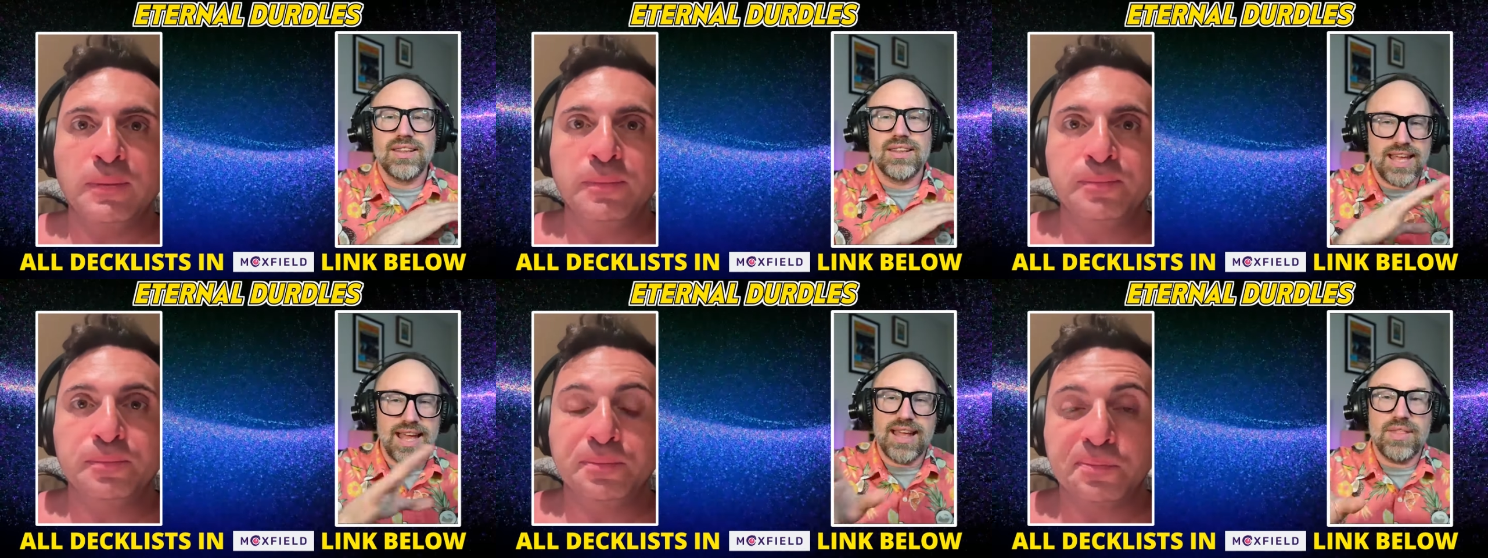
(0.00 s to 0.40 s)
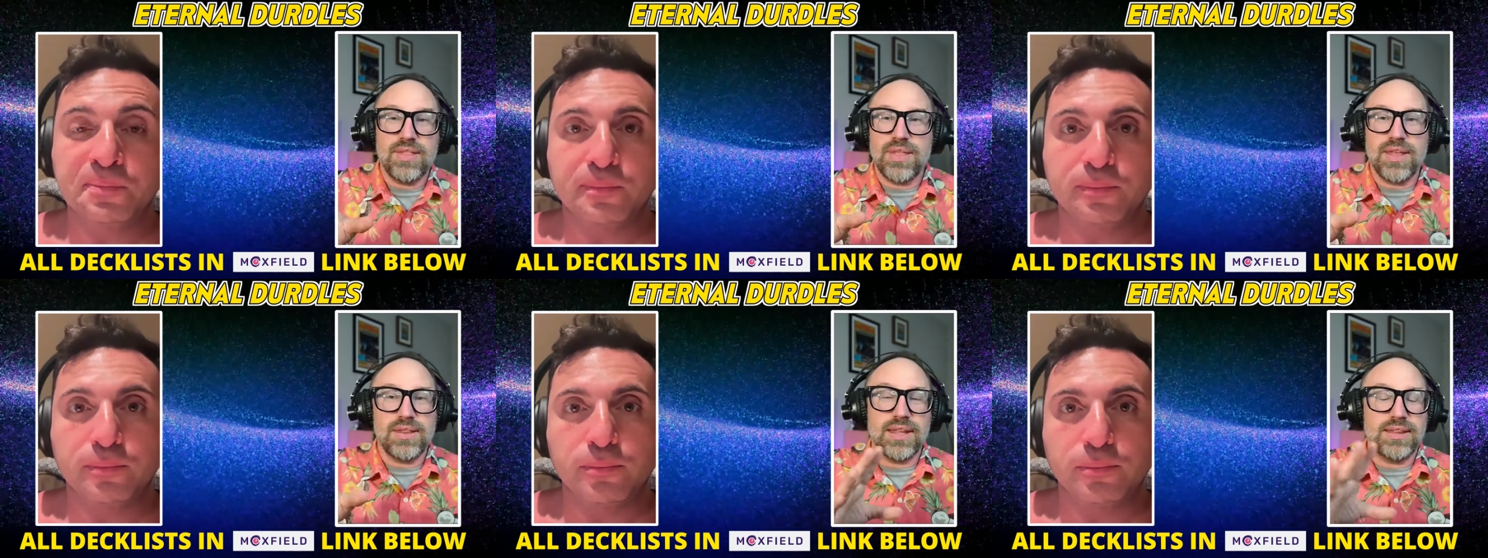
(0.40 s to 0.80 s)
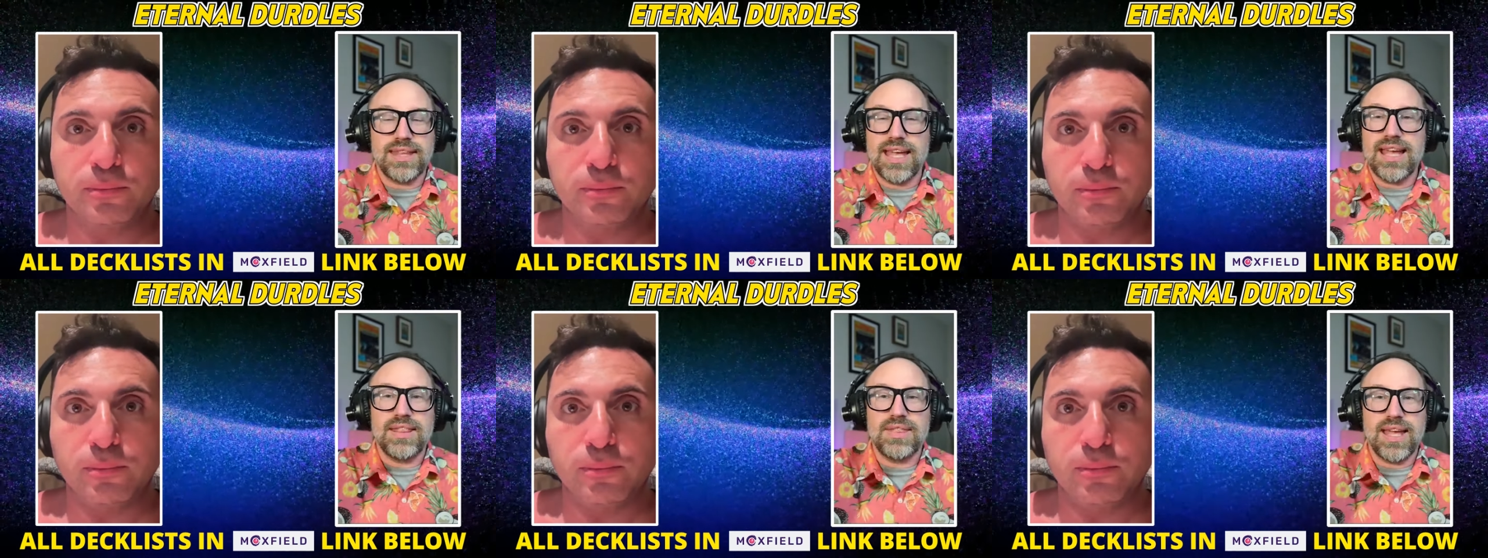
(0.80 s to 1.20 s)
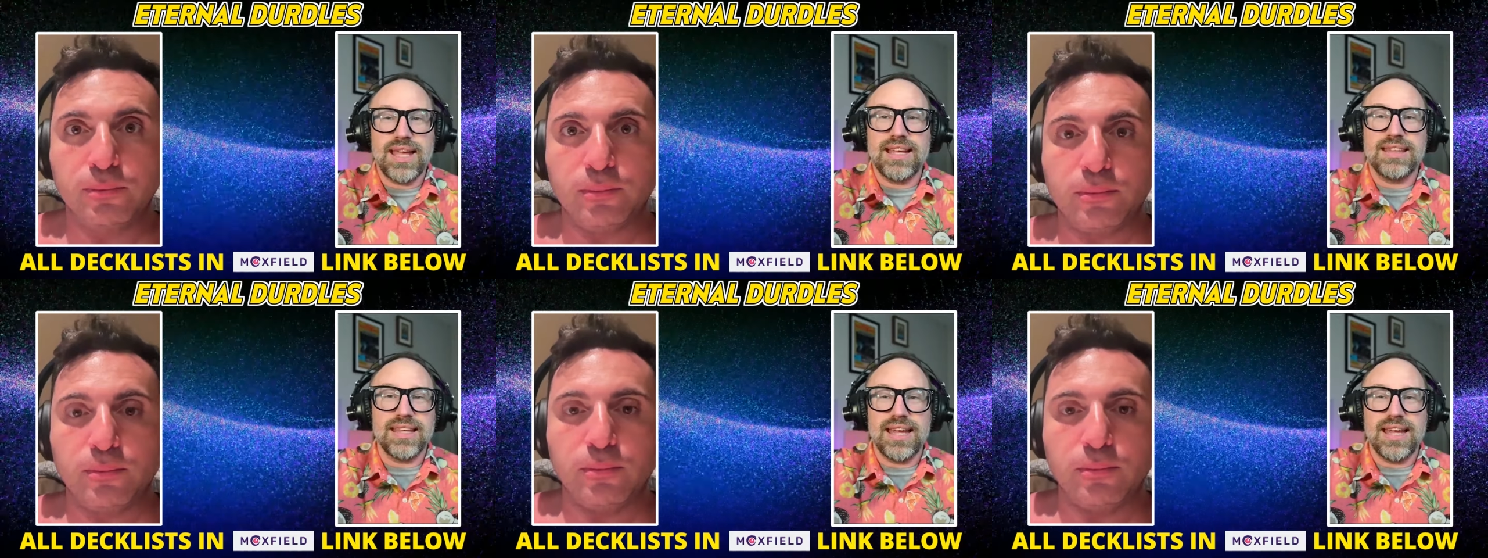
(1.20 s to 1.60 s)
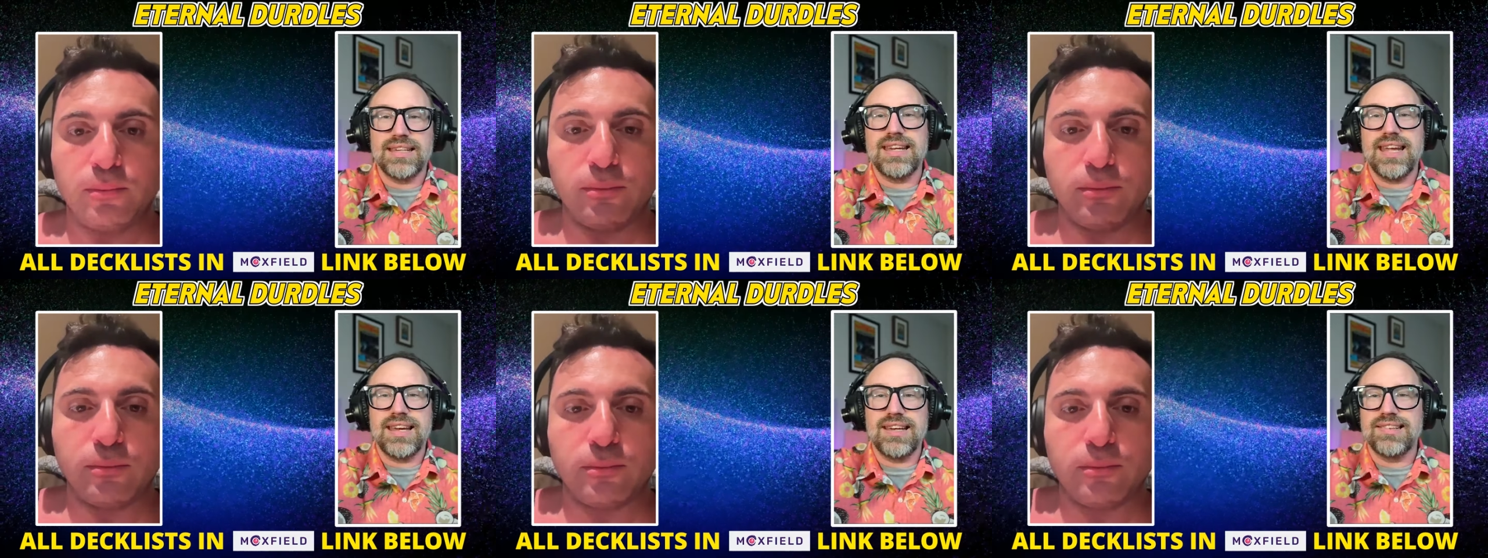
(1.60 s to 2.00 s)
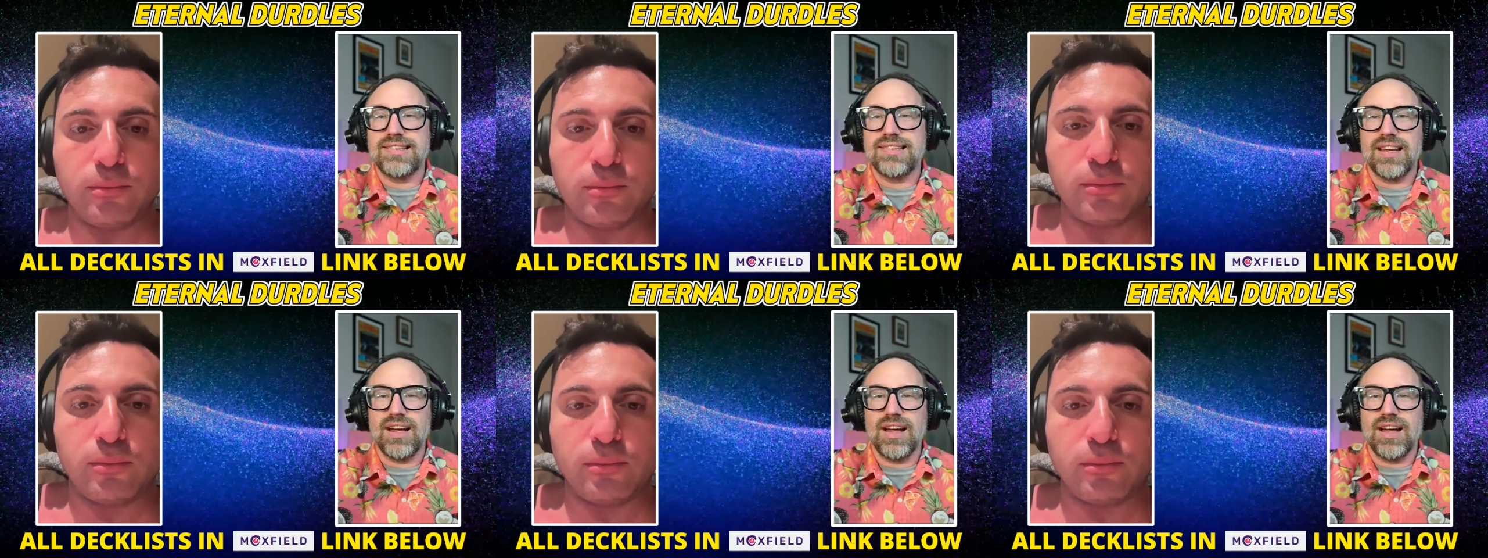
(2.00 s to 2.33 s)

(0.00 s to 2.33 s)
Speaker 1: that that they think that Dave's,